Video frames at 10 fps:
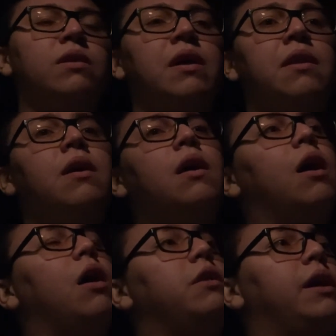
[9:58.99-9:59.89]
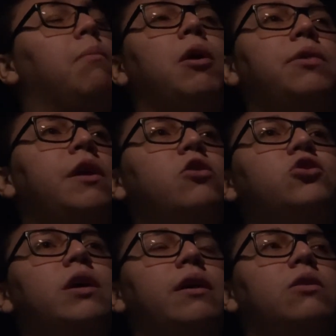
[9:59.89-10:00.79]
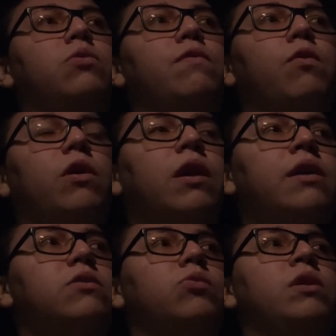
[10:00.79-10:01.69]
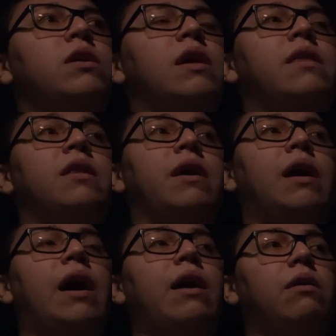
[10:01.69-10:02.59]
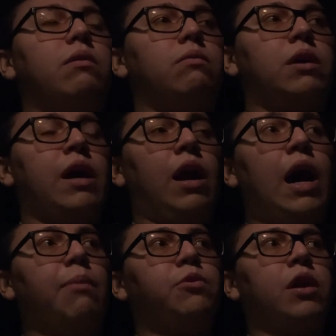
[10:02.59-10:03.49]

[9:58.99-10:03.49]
Then like a month later, she had like 3 or 4 clients a week. And then like I kind of hopped